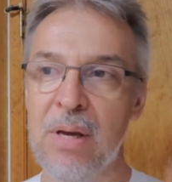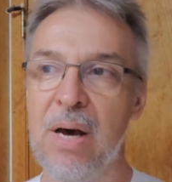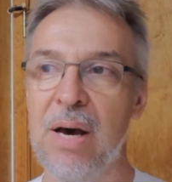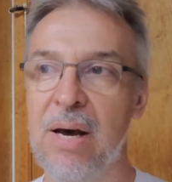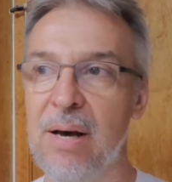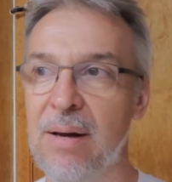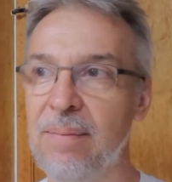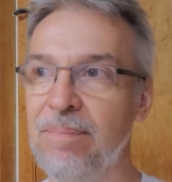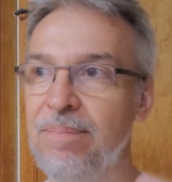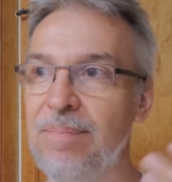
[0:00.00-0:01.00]

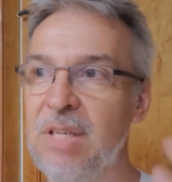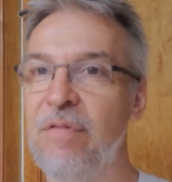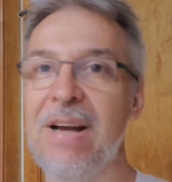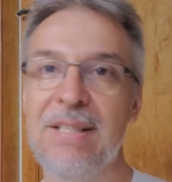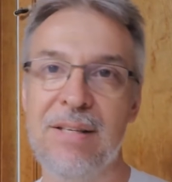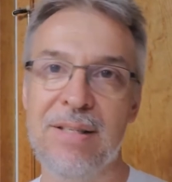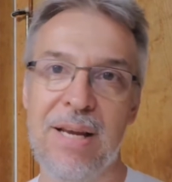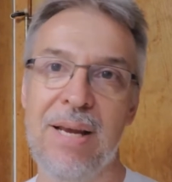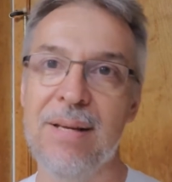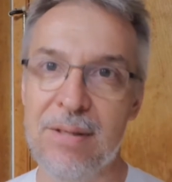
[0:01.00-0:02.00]
Uh, Suffice it to say,